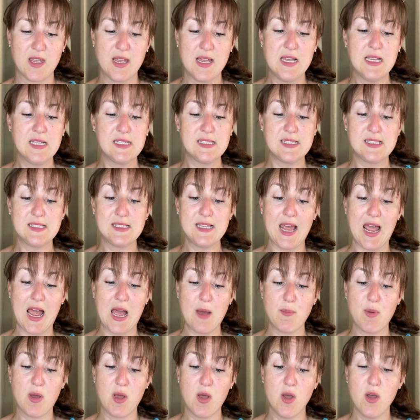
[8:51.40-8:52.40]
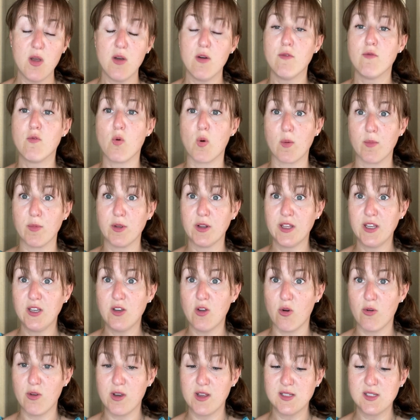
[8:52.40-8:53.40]
SNAP, formerly
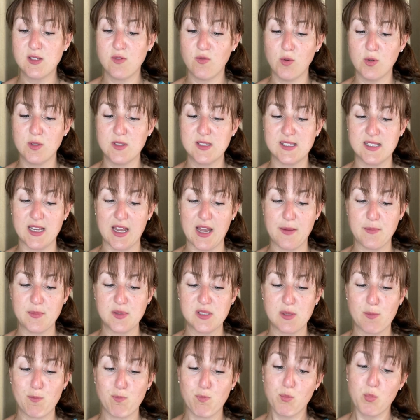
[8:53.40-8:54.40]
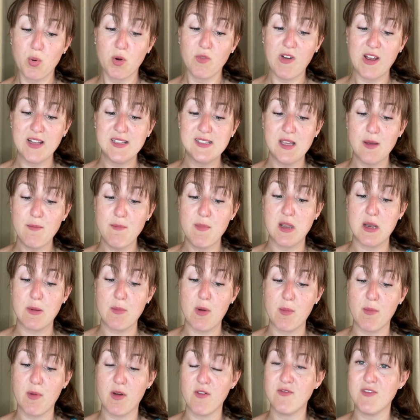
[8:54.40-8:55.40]
known as food stamps, provides a
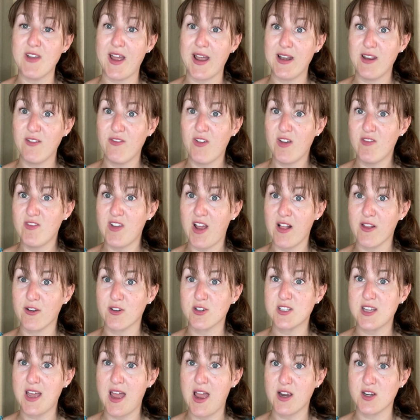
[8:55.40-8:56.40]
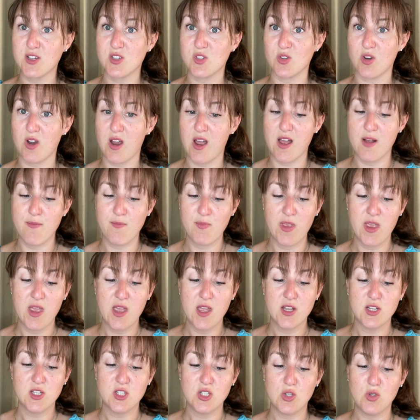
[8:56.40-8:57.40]
minimum of $95 extra
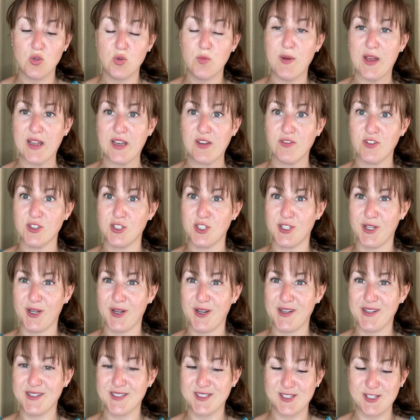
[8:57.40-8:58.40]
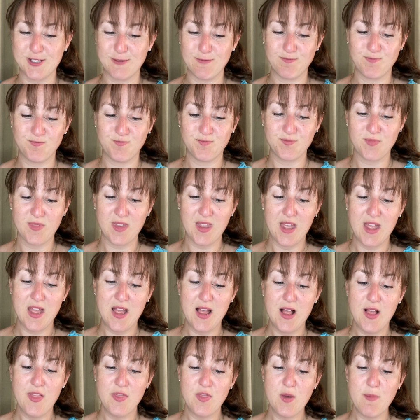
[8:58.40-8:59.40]
to beneficiaries.
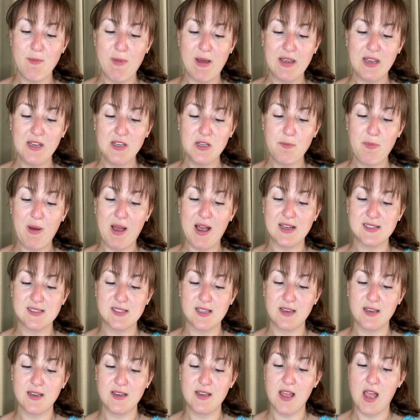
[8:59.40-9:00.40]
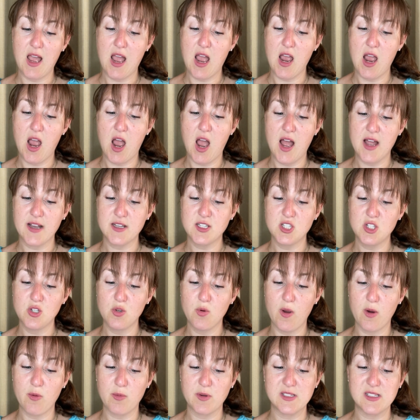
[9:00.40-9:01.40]
The money deposited
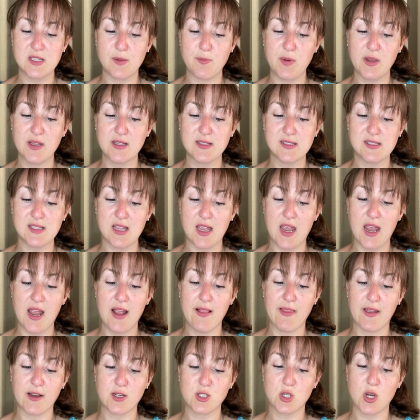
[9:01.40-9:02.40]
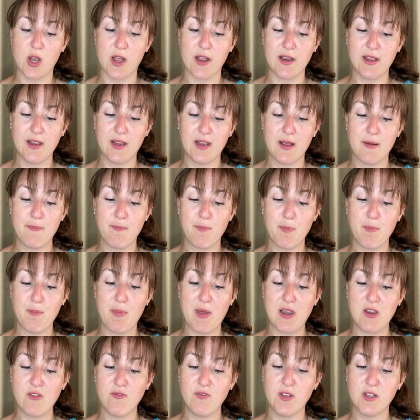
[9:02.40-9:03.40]
onto a recipient's electronic
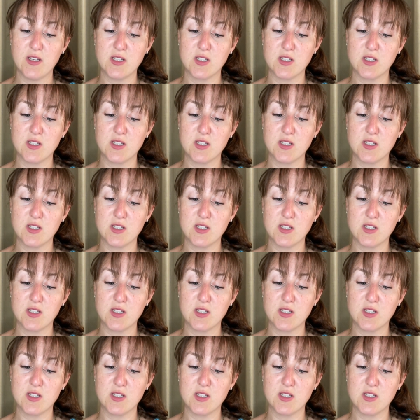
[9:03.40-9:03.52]
benefit